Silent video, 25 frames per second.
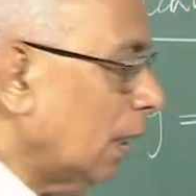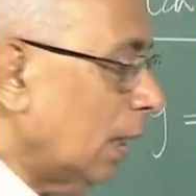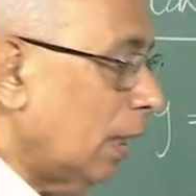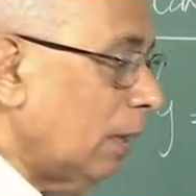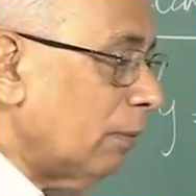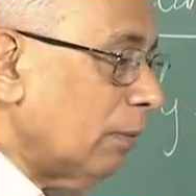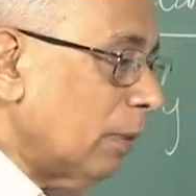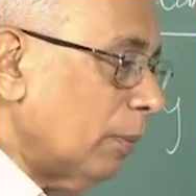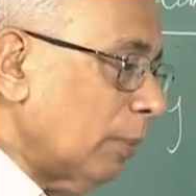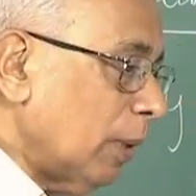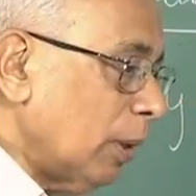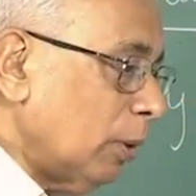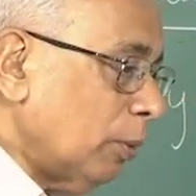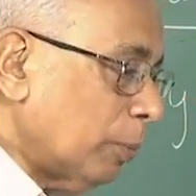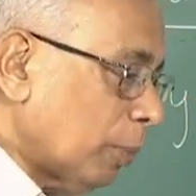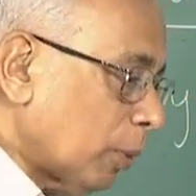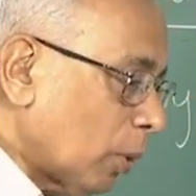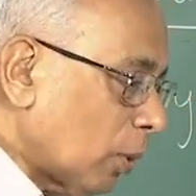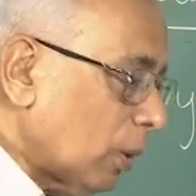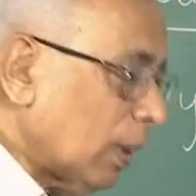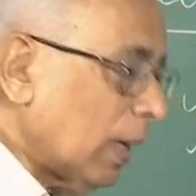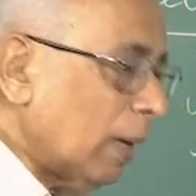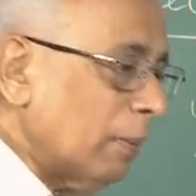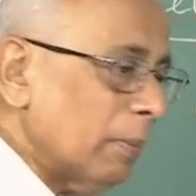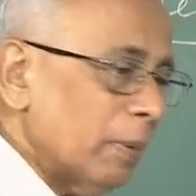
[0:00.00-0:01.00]
Even when you
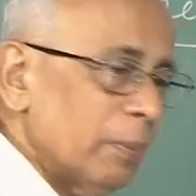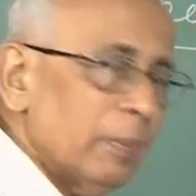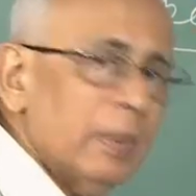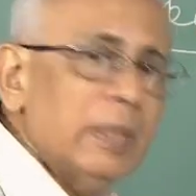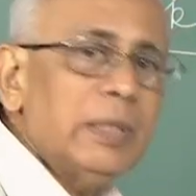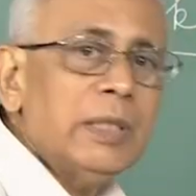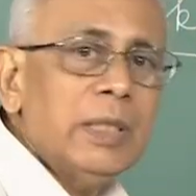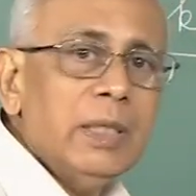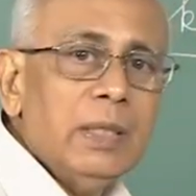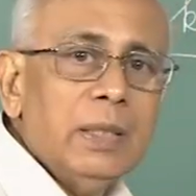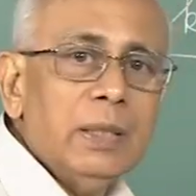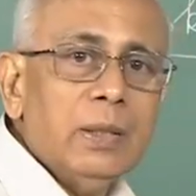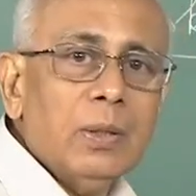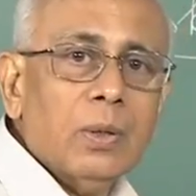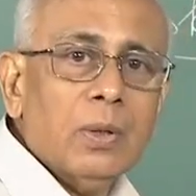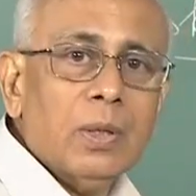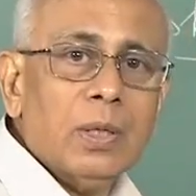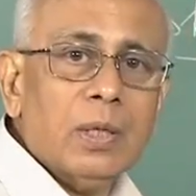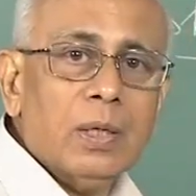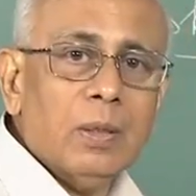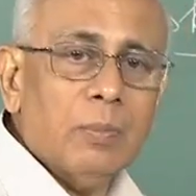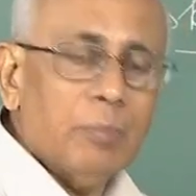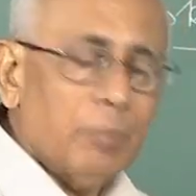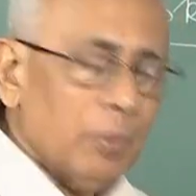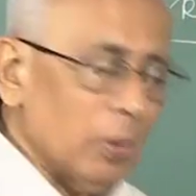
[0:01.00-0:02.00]
program a machine or
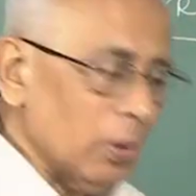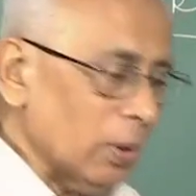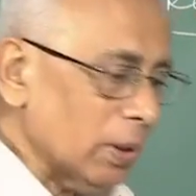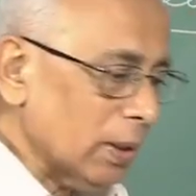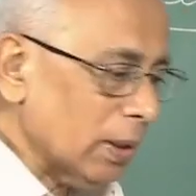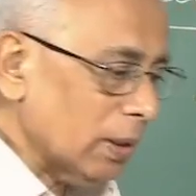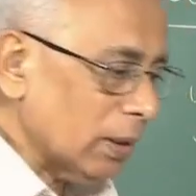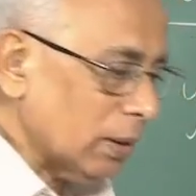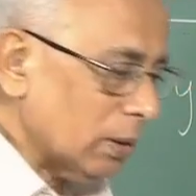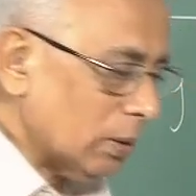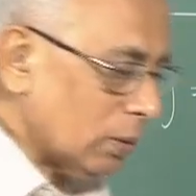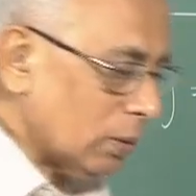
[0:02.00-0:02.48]
a computer